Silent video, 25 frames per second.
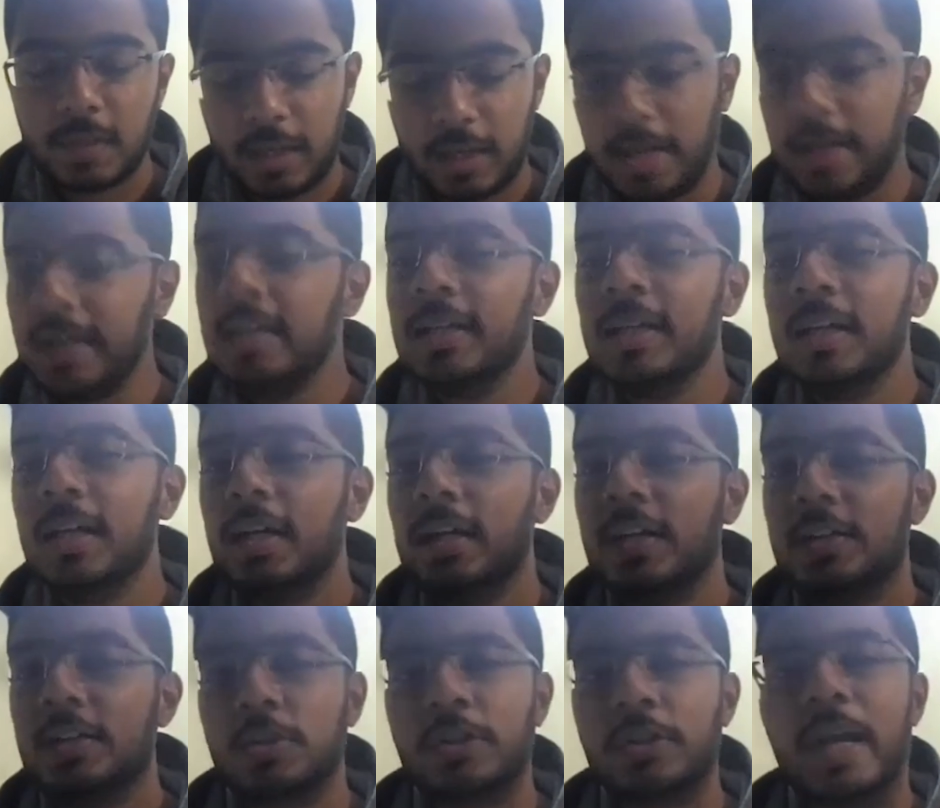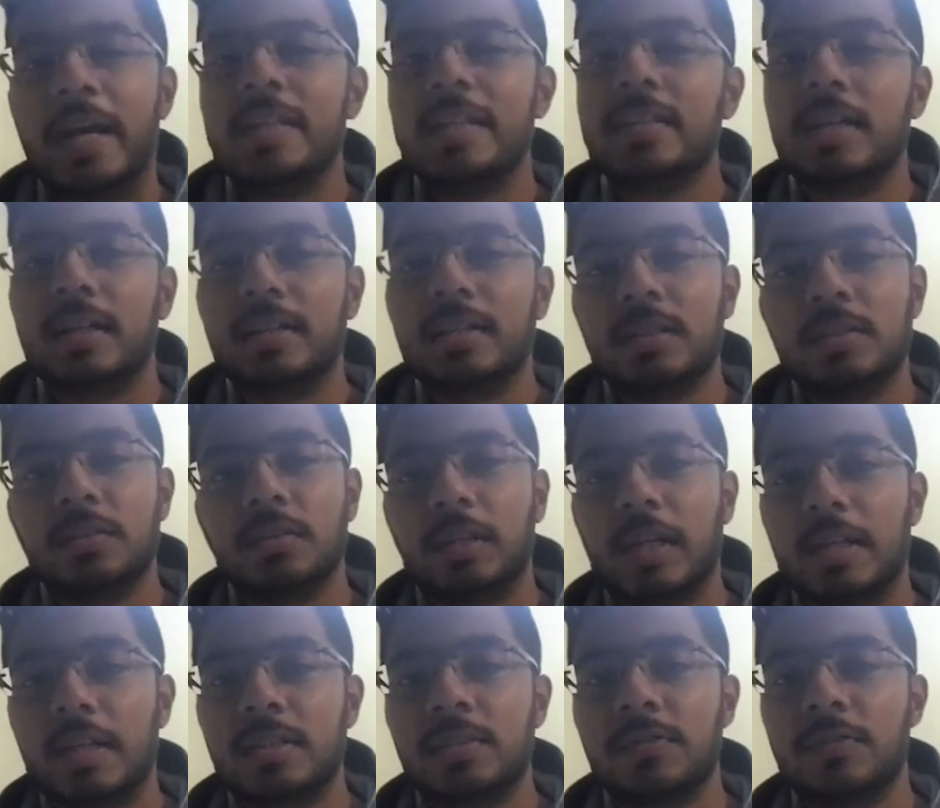Right? So that's
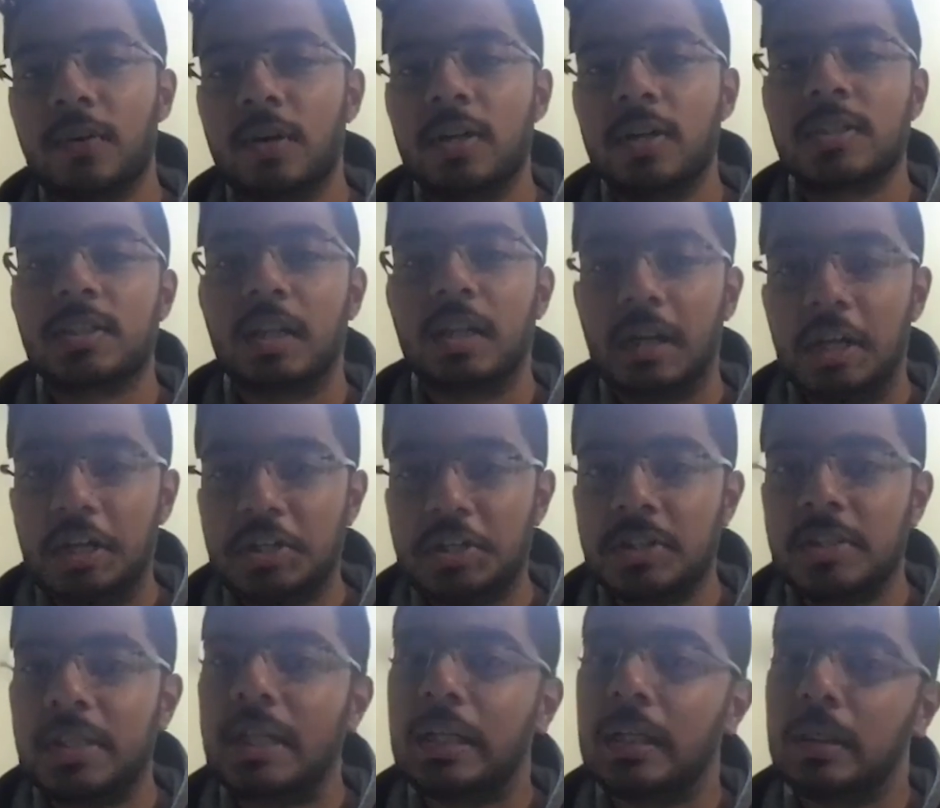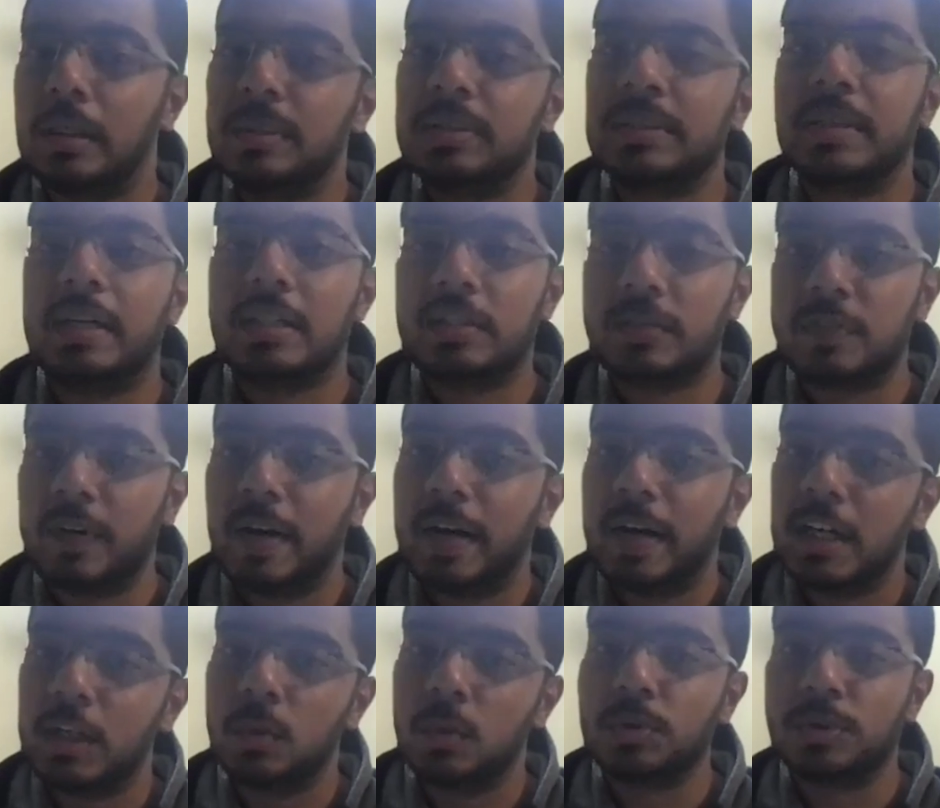the first condition that will be
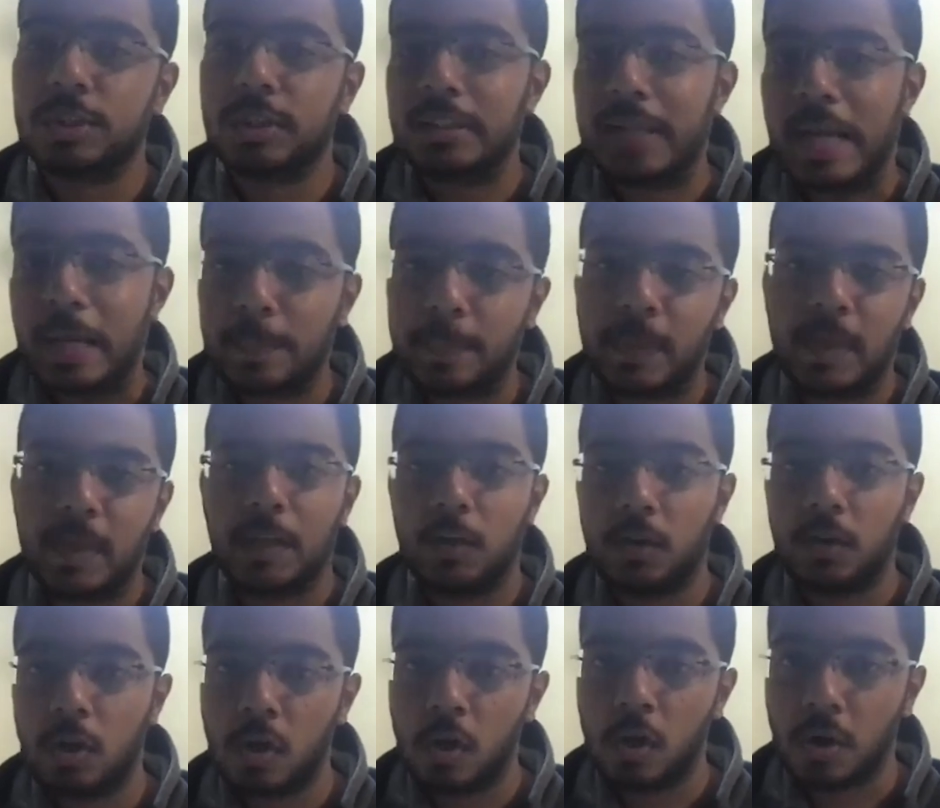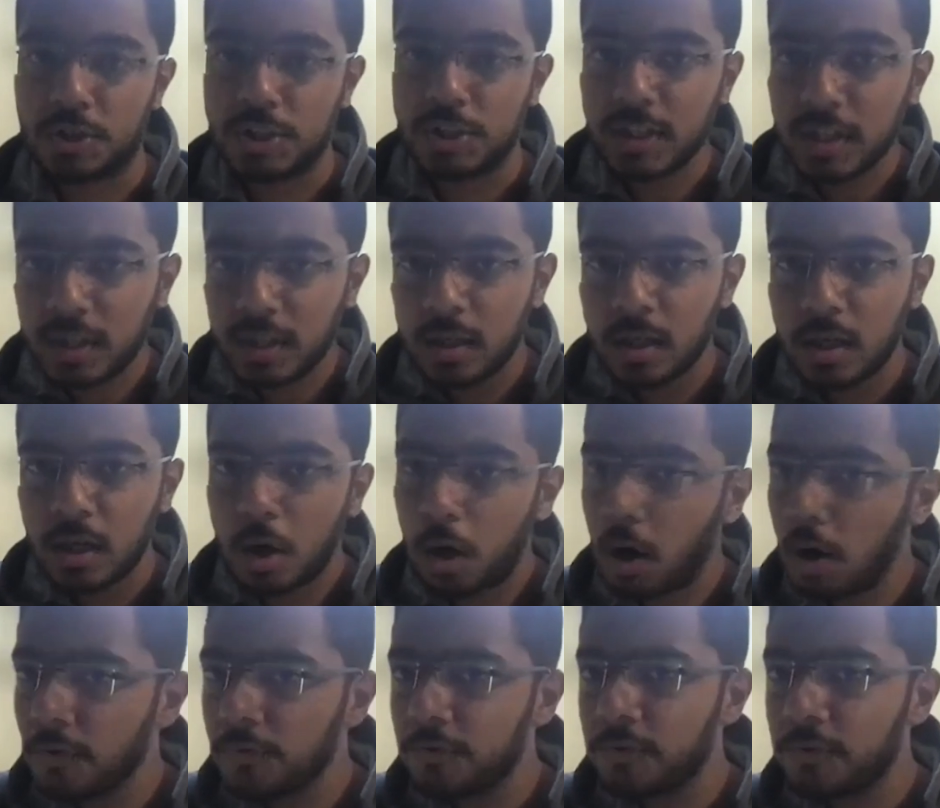satisfied using that particular logic
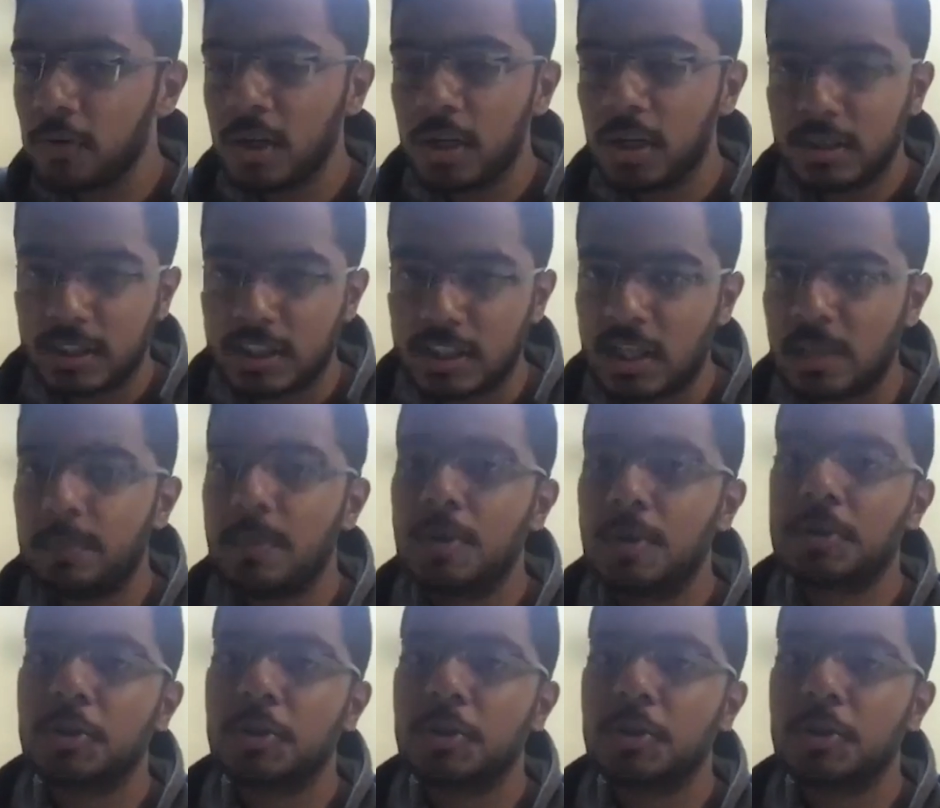of the number